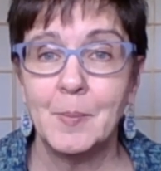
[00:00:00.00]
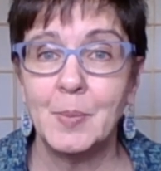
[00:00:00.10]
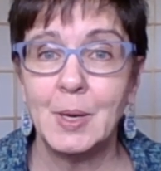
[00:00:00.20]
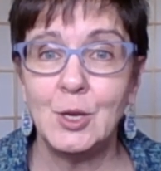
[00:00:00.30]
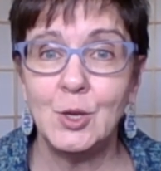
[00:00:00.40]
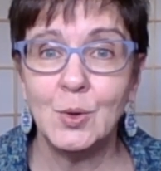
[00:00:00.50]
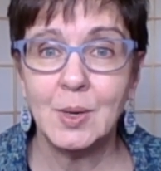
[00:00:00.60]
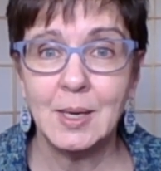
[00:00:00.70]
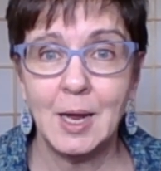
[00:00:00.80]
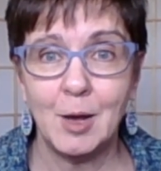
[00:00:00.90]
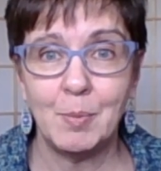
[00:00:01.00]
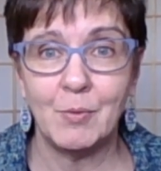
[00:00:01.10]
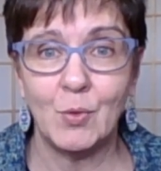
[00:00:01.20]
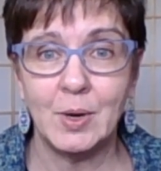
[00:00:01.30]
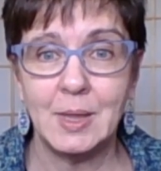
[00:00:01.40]
But you can help
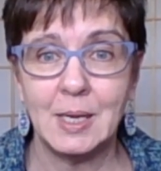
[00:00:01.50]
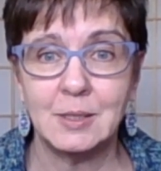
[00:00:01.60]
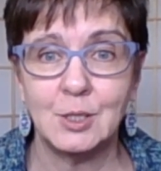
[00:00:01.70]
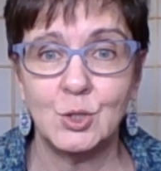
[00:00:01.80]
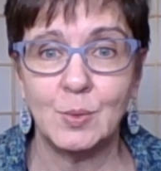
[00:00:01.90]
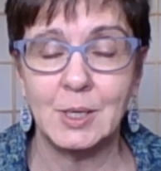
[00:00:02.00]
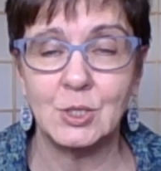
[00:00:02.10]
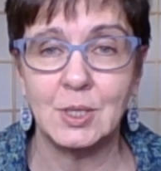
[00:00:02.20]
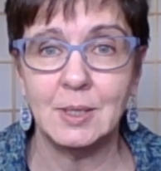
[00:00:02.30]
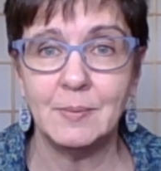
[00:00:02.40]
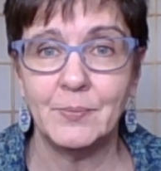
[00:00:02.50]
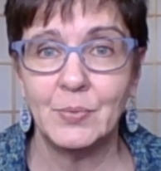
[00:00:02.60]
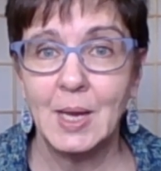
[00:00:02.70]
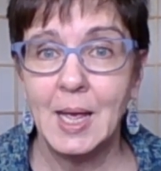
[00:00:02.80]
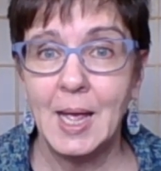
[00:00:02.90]
avoid that situation,
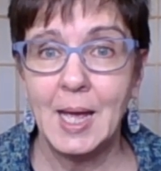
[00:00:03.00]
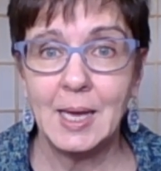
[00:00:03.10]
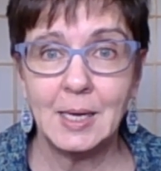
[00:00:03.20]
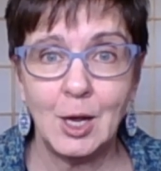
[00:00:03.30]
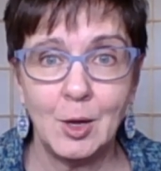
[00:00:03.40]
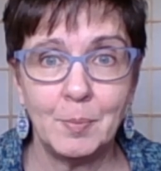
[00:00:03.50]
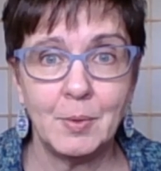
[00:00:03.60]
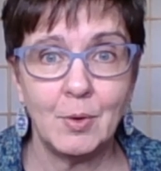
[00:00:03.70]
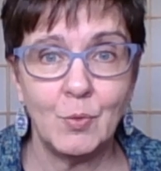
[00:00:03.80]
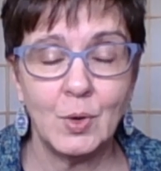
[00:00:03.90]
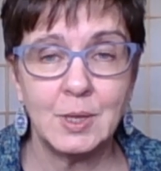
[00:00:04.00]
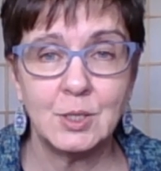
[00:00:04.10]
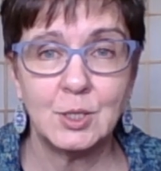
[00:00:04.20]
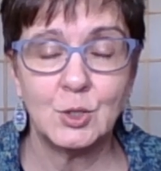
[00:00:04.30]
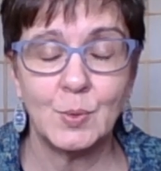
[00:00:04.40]
and help avoid the
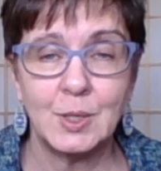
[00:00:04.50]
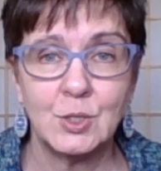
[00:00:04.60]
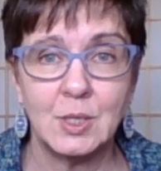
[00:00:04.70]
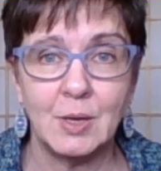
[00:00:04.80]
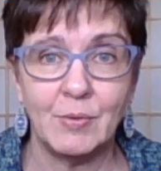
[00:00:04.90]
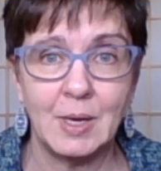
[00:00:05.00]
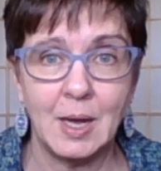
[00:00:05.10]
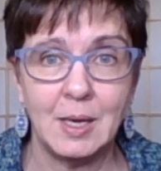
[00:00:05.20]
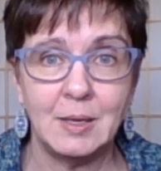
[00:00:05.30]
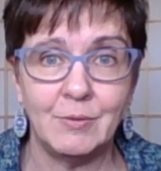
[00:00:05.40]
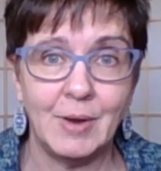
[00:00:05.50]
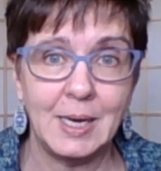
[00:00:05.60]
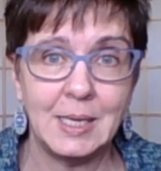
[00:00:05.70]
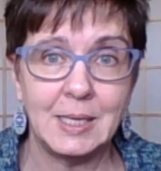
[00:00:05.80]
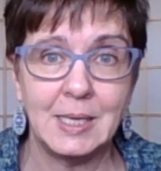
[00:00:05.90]
situation if an
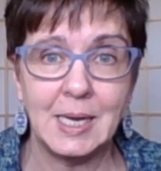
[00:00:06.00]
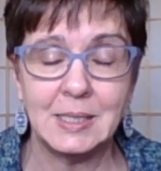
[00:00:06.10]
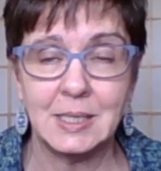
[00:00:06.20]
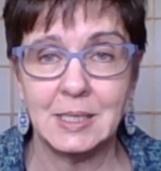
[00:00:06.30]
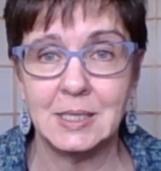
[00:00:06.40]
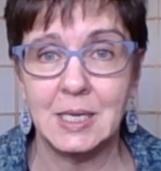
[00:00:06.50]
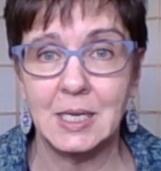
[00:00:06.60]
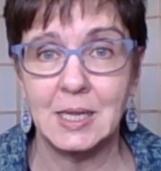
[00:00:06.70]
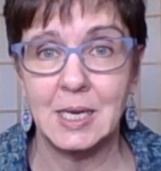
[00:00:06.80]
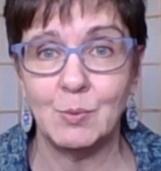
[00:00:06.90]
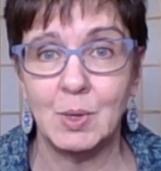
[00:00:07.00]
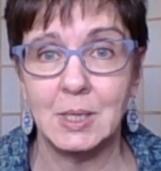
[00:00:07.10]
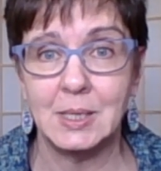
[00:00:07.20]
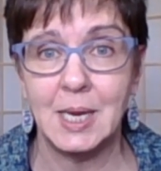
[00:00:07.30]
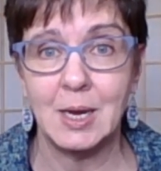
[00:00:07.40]
uninvited guest gets in and they want
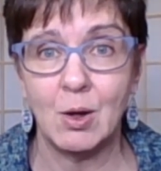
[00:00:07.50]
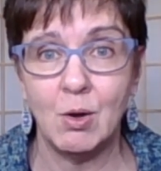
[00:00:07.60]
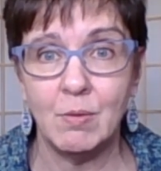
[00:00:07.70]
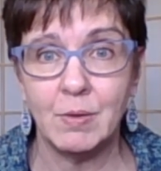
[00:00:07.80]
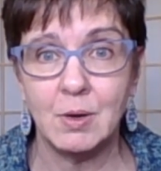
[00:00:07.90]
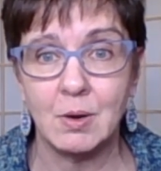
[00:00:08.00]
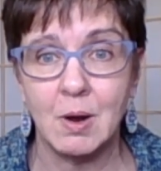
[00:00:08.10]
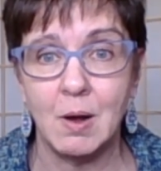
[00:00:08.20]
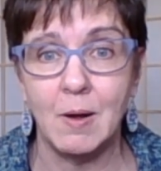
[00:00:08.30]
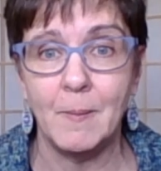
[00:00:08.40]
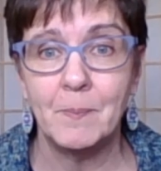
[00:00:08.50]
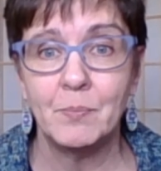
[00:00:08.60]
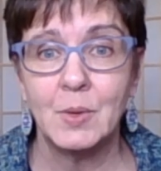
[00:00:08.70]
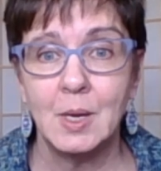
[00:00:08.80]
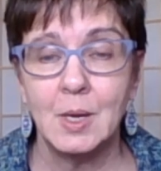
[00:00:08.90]
to take over your call
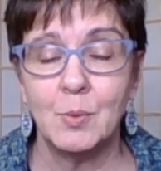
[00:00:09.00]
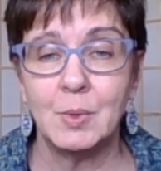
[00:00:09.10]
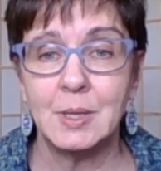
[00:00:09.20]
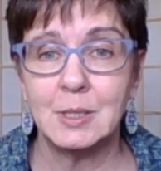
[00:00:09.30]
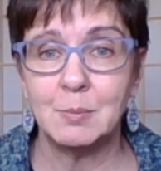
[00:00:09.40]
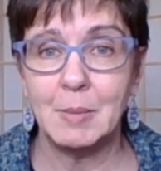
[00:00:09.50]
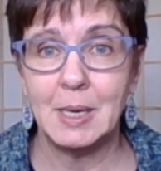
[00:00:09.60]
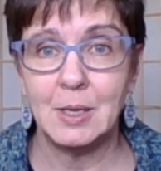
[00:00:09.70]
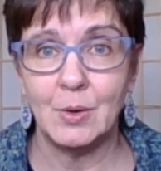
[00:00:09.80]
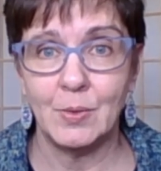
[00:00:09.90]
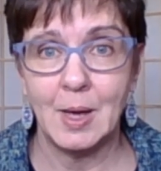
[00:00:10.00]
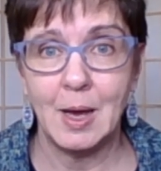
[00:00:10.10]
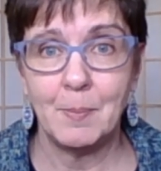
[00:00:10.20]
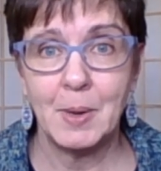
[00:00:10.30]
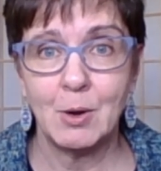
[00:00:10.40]
with this menu, the
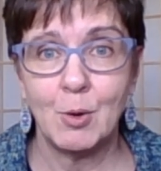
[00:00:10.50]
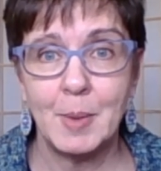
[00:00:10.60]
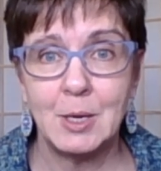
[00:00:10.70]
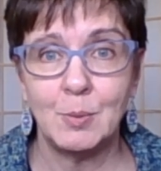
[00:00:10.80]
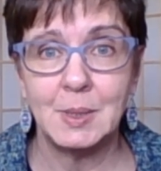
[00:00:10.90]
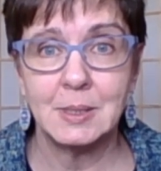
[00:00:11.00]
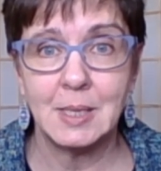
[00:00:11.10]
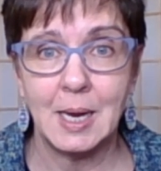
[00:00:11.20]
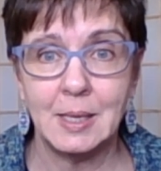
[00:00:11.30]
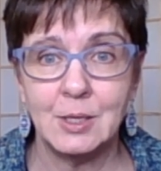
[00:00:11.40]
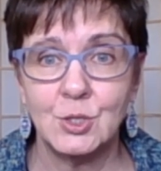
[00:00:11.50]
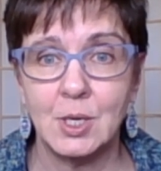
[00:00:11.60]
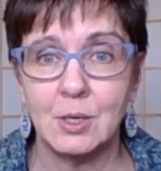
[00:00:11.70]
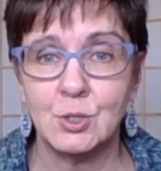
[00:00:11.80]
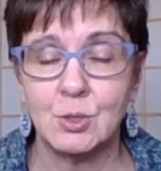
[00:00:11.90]
up arrow menu beside the
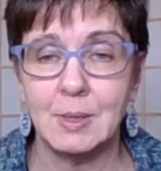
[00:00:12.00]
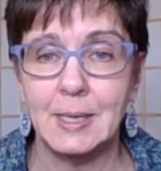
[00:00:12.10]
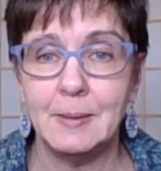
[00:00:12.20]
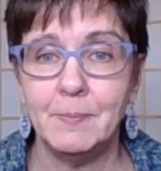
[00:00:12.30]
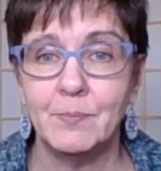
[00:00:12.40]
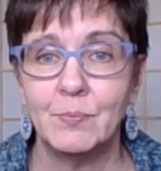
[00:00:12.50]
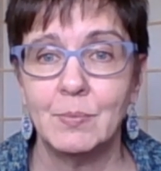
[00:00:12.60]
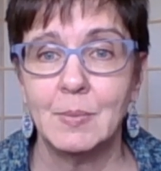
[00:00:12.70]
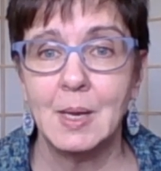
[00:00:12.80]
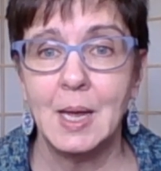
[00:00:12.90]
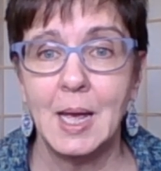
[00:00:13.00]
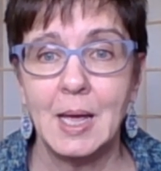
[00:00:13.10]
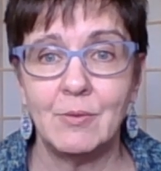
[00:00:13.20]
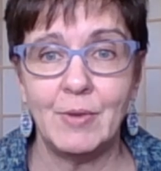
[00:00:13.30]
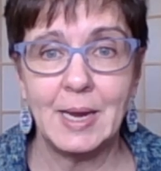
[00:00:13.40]
share screen,
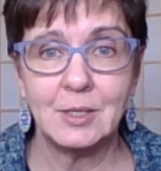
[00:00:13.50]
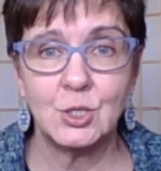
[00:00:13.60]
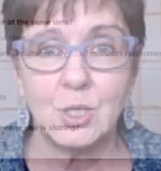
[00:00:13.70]
advanced